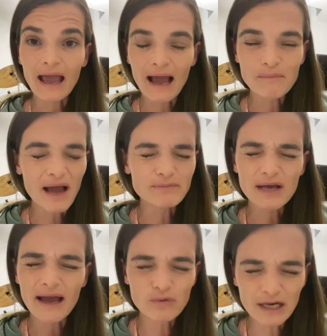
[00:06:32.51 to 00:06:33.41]

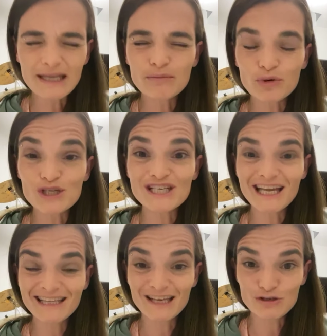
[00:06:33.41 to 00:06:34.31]
I really
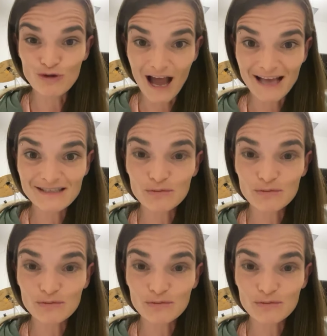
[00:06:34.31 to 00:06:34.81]
appreciate that you ask